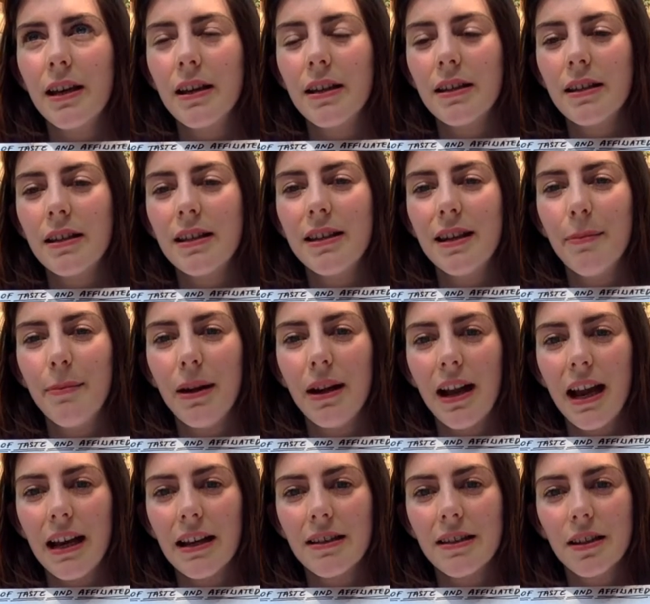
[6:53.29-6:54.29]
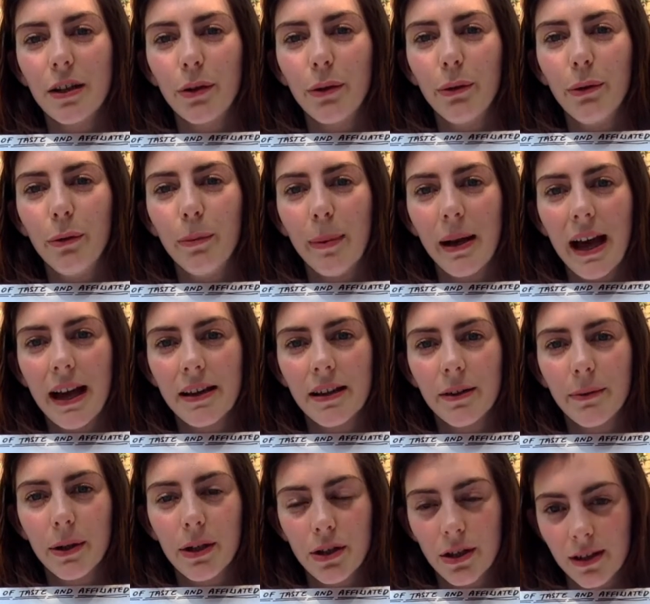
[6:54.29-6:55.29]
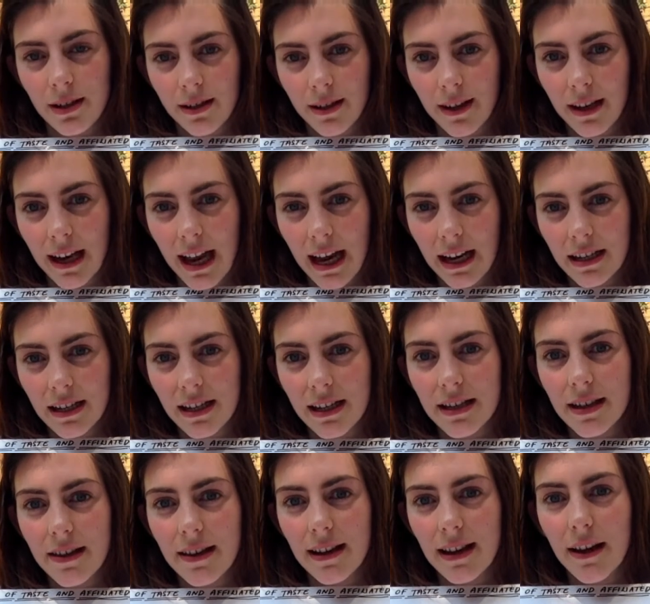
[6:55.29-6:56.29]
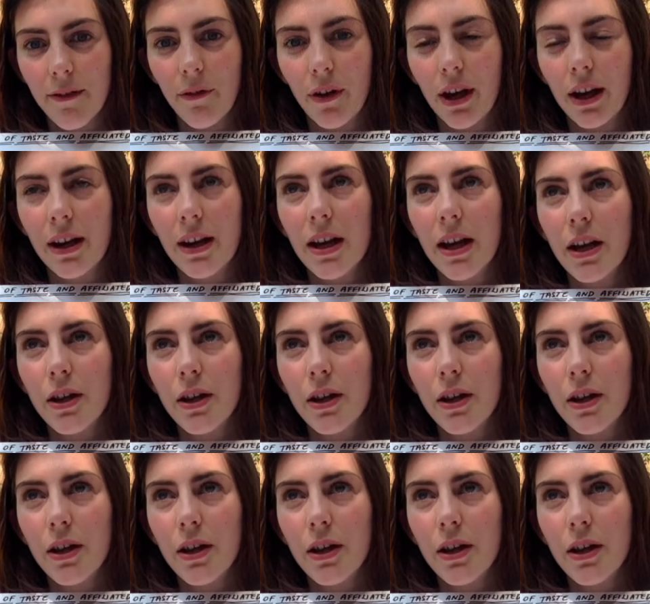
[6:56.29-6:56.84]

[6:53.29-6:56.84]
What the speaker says: stimulates the gallbladder, which is connected to the liver,